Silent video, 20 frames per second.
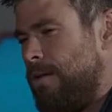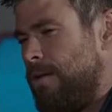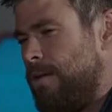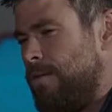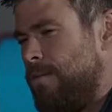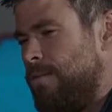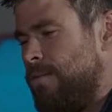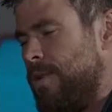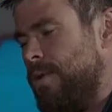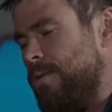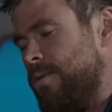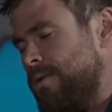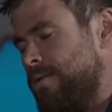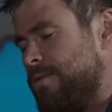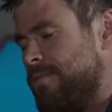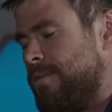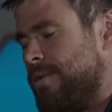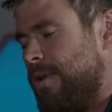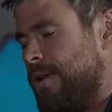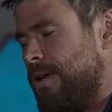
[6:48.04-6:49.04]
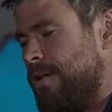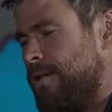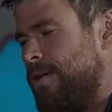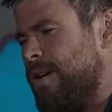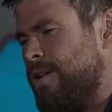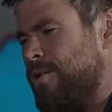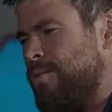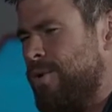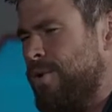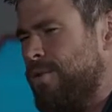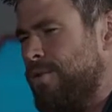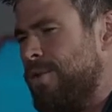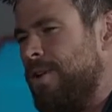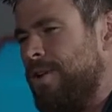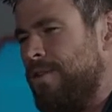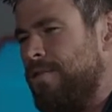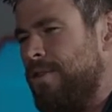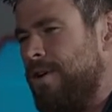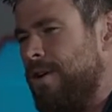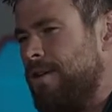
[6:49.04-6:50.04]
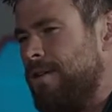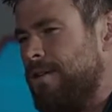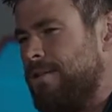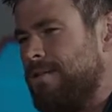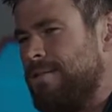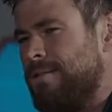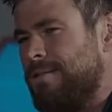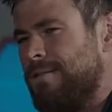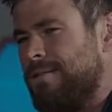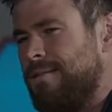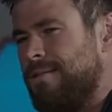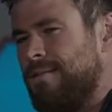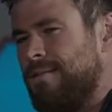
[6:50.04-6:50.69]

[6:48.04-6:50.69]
I loved it. Thor in this movie was awesome.